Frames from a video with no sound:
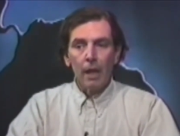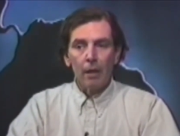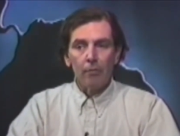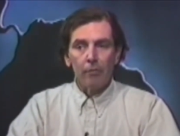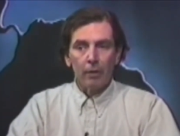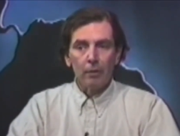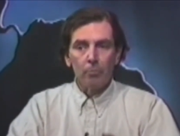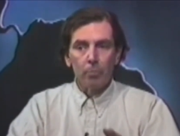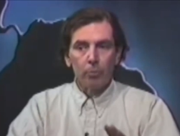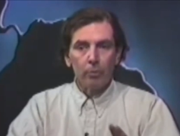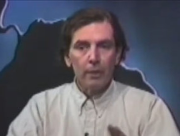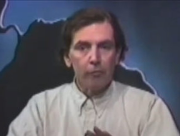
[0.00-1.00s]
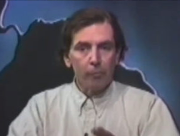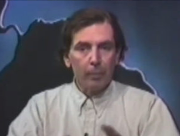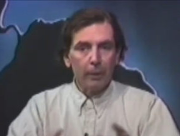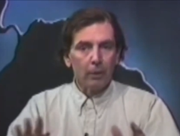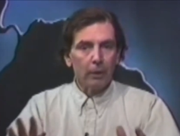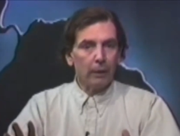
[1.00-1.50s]
a very
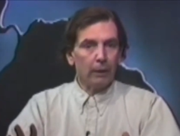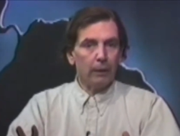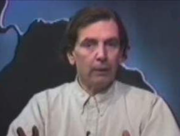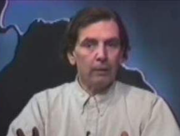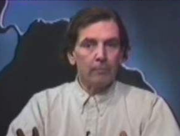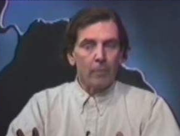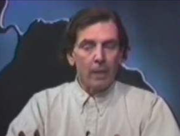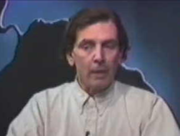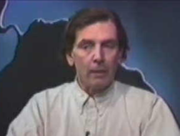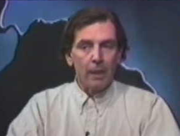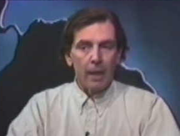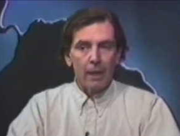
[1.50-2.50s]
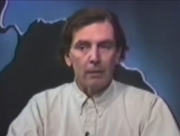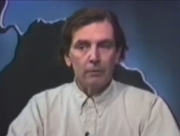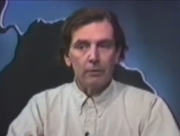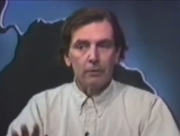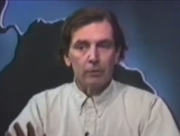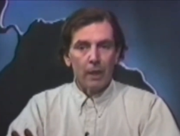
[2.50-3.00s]
brief period in the
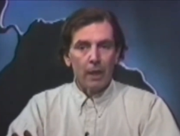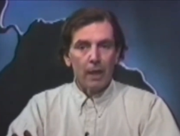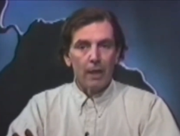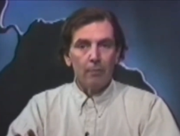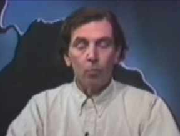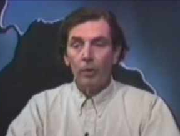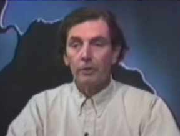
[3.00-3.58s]
annals of time,